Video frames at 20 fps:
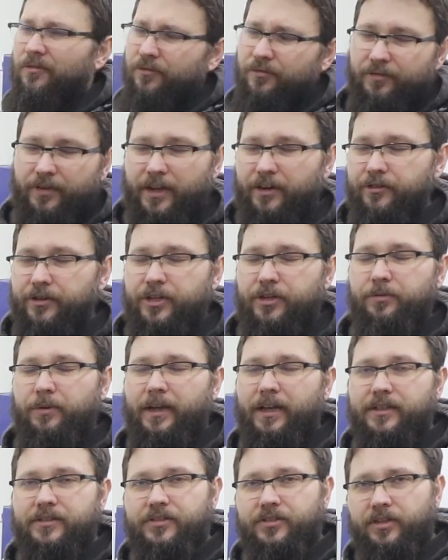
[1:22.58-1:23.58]
very
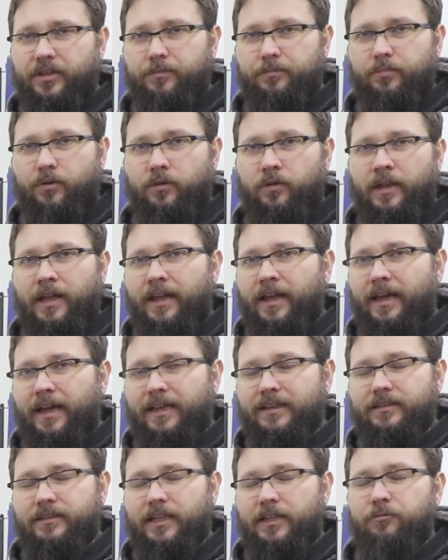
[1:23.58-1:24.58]
quick and simple,
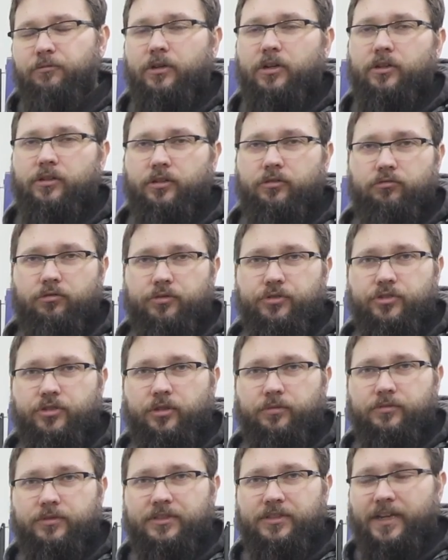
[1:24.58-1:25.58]
and then we're going to run
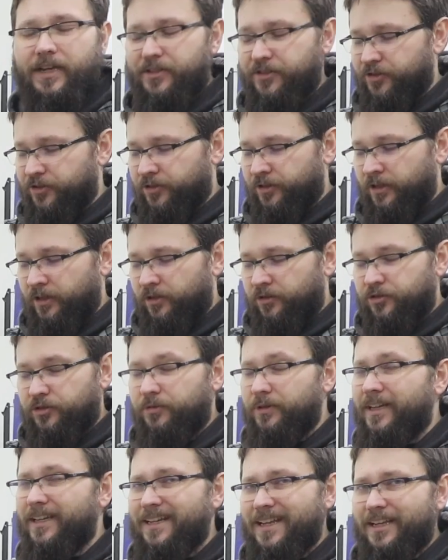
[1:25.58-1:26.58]
some tests
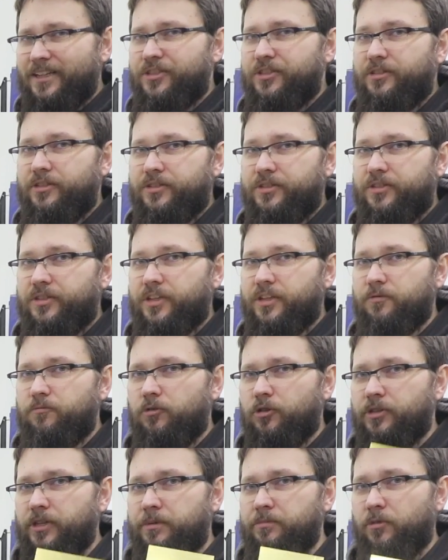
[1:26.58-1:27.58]
so you can actually see
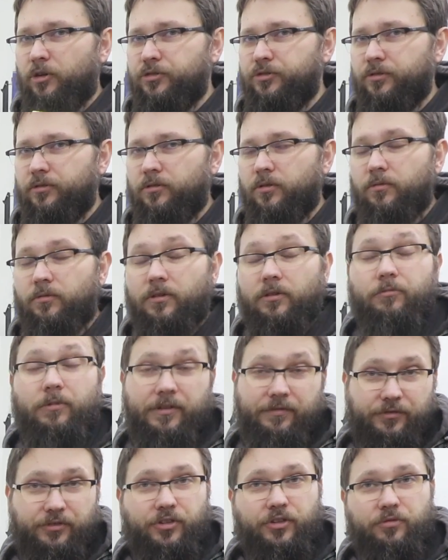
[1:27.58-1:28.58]
what a module
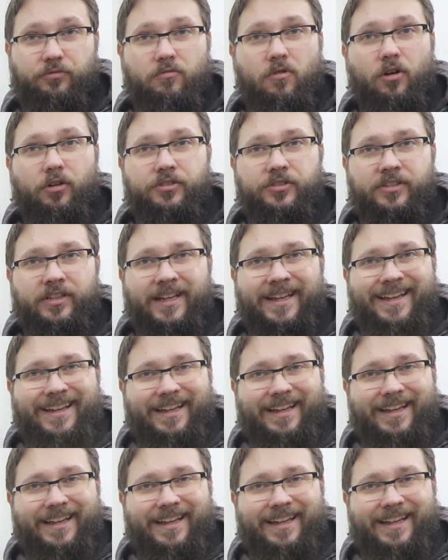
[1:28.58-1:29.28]
with 2 watts